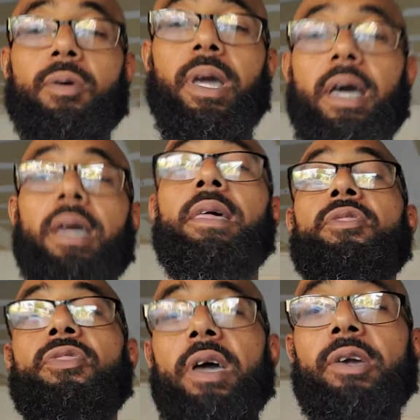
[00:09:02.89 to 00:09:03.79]
okay?
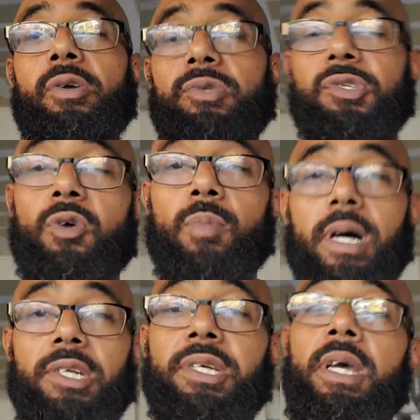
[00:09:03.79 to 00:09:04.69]
Thank you so
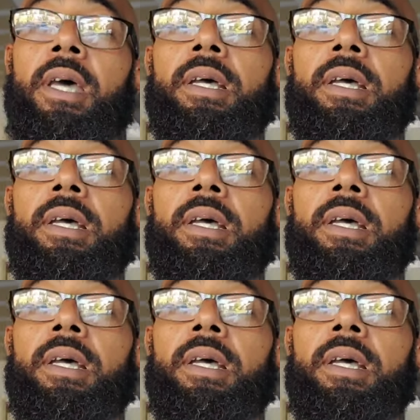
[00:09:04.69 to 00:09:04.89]
much.